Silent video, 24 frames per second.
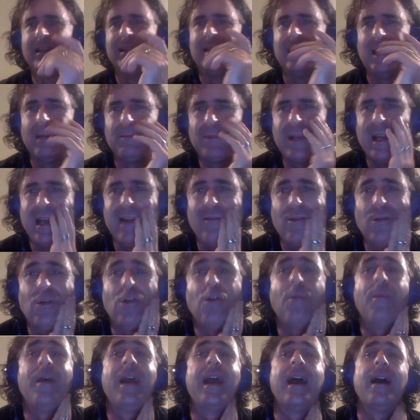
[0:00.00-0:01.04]
I'm kind of an
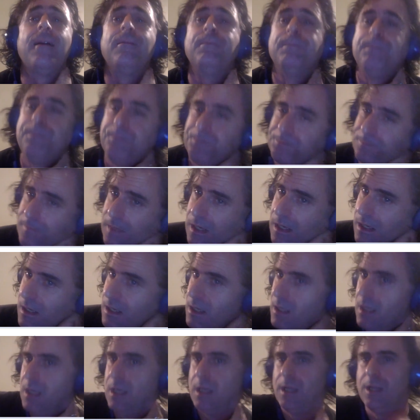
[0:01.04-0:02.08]
old man.
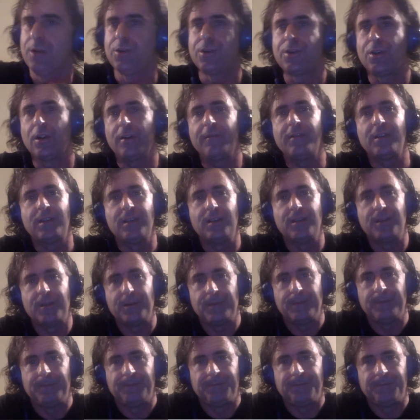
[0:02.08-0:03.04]
Services